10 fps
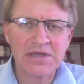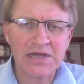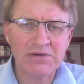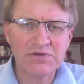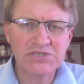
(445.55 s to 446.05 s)

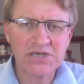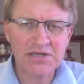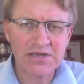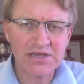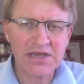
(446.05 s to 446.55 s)
which
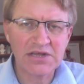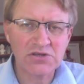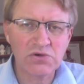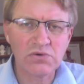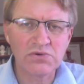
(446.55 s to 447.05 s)
can again
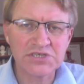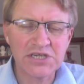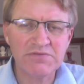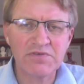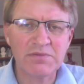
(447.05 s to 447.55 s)
cause
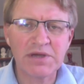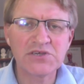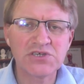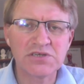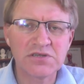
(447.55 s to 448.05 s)

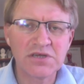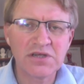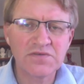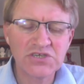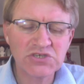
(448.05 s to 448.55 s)
inflammation.
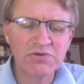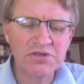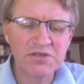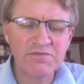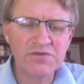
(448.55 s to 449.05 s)
This is one
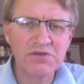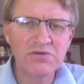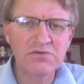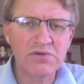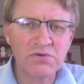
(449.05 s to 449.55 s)
of the
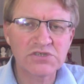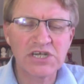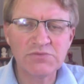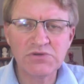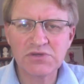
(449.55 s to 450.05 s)
few
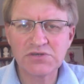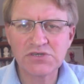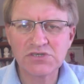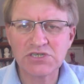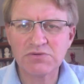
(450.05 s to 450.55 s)
autoimmune
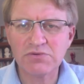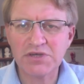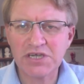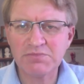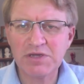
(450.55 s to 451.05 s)
conditions where I
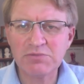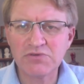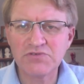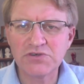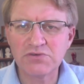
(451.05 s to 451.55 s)
get people
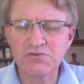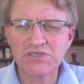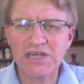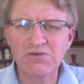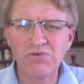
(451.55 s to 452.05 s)
to
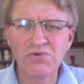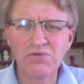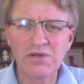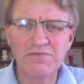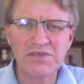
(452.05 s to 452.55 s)
take all
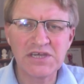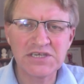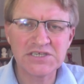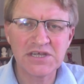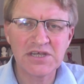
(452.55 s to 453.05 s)
of
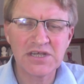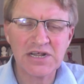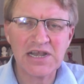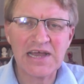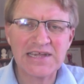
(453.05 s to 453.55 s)
these
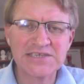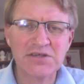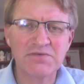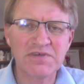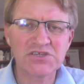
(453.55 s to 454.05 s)
class
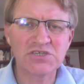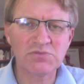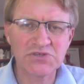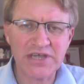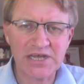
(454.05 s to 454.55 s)
of
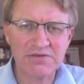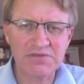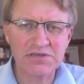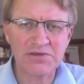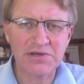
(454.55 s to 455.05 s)
vegetables out of
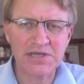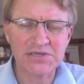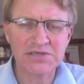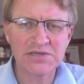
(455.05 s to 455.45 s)
their diet.